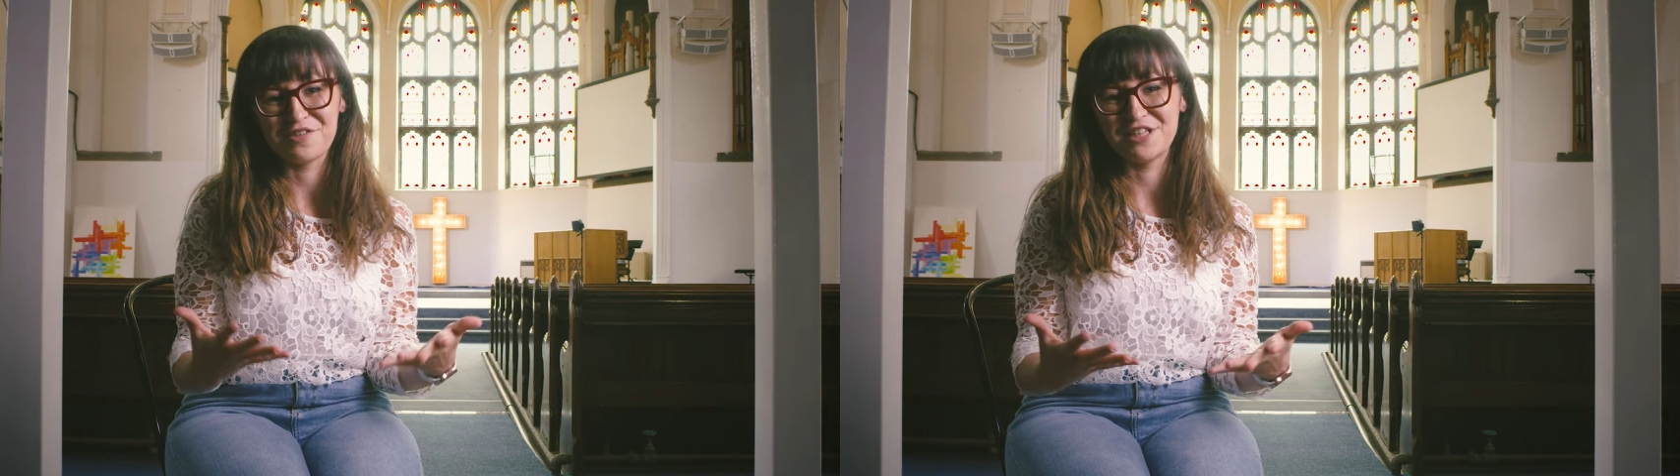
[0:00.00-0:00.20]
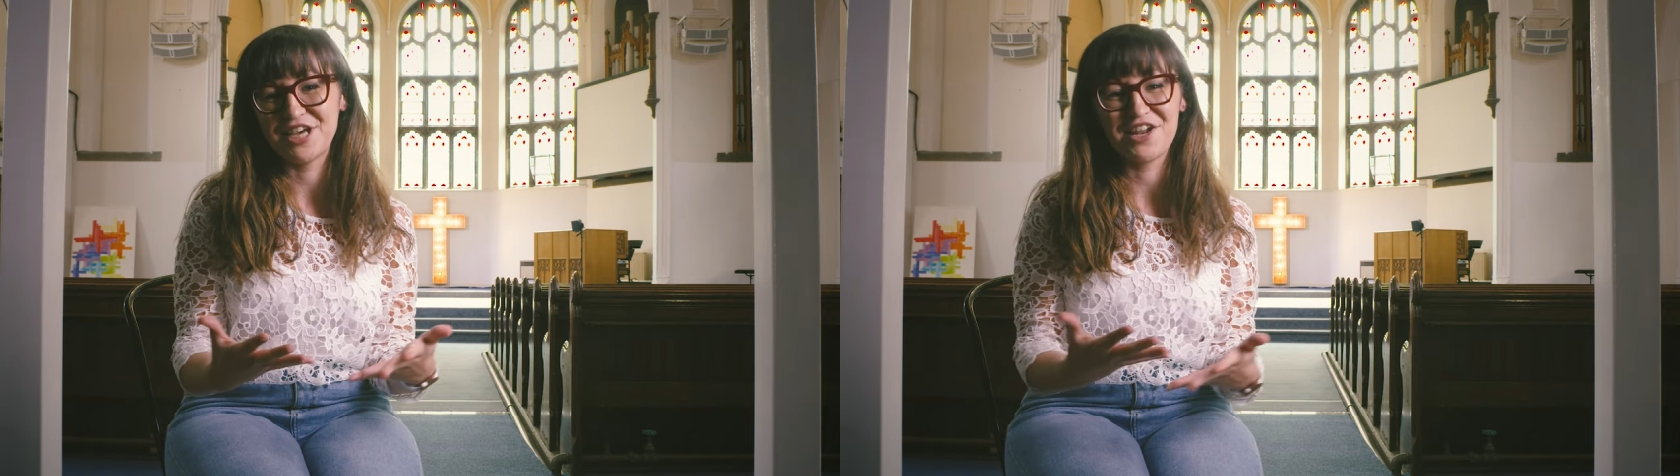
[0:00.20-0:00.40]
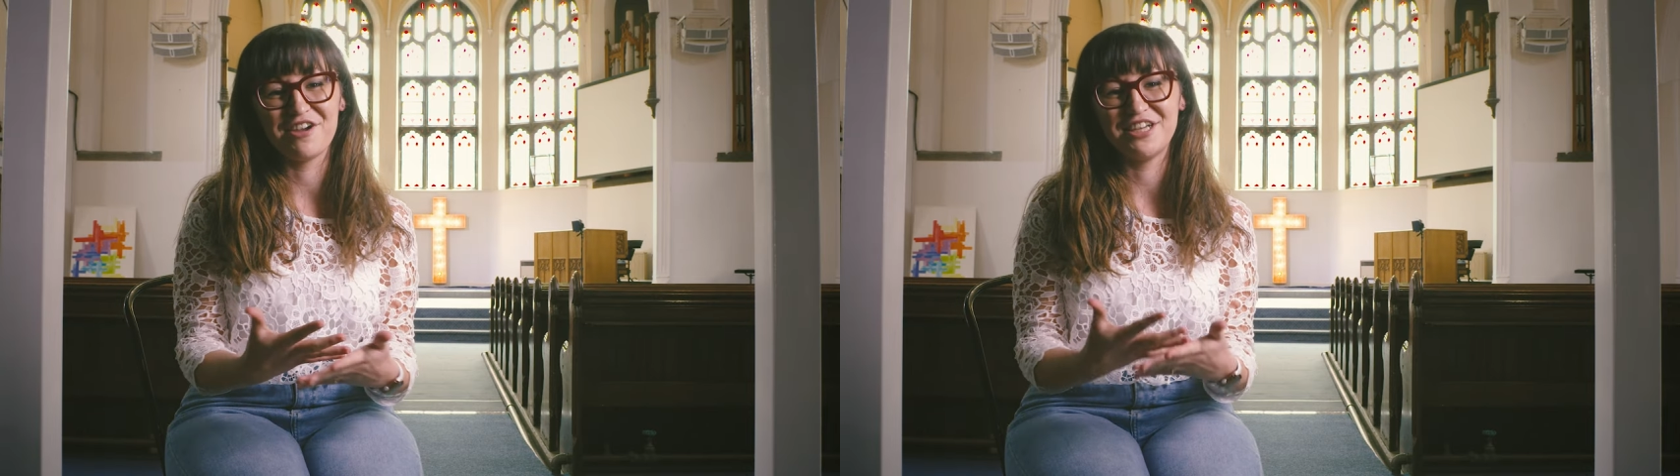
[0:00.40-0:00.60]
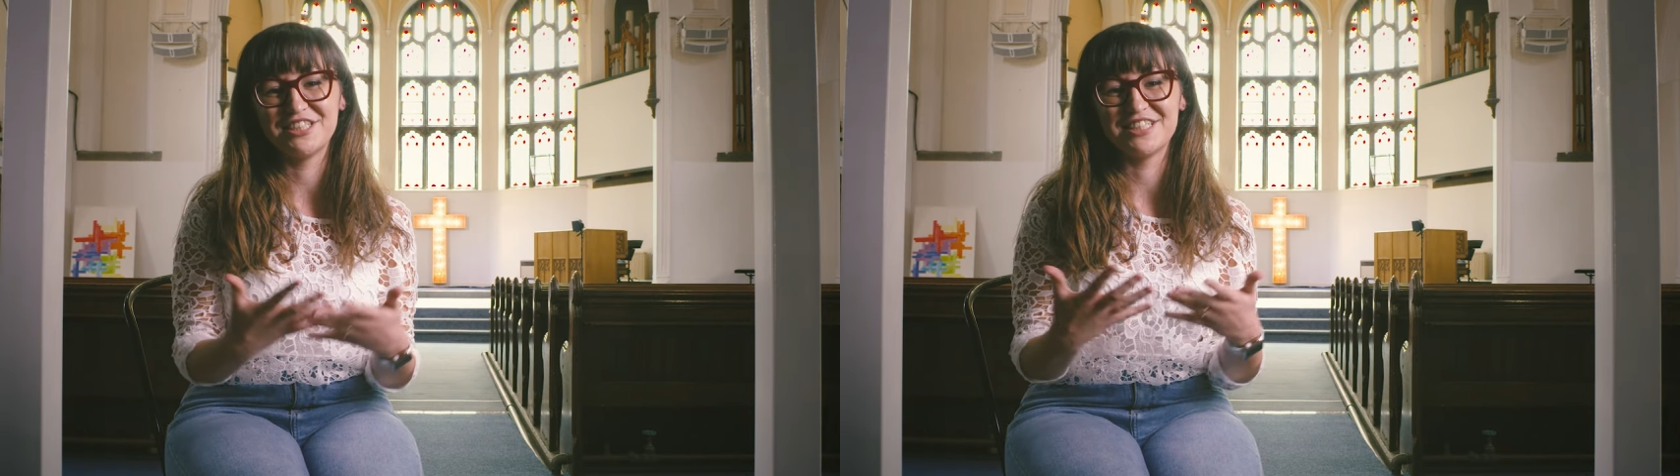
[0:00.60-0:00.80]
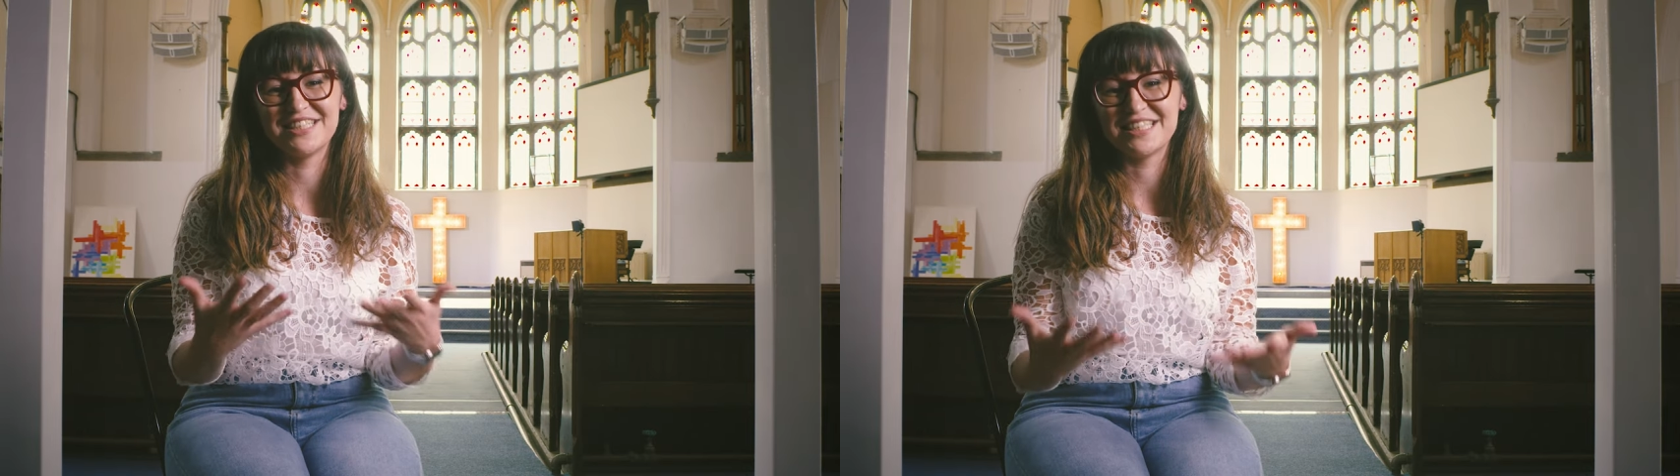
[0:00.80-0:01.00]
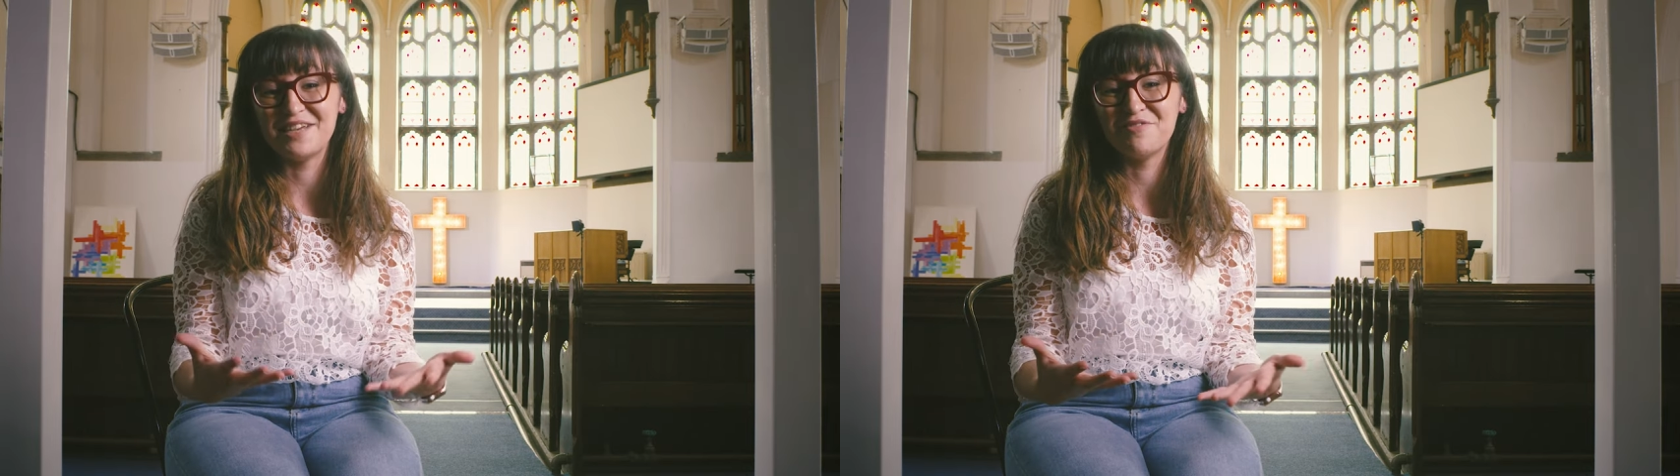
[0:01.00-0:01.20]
for the generations